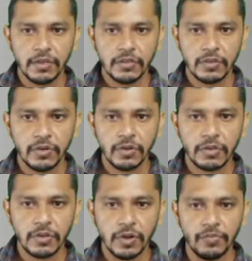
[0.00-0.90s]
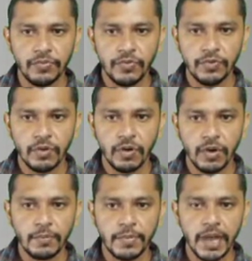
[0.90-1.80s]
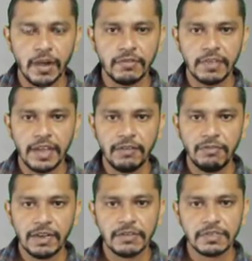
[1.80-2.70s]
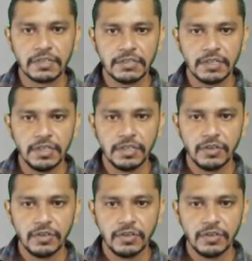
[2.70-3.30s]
So the top view or plan of the line will give us the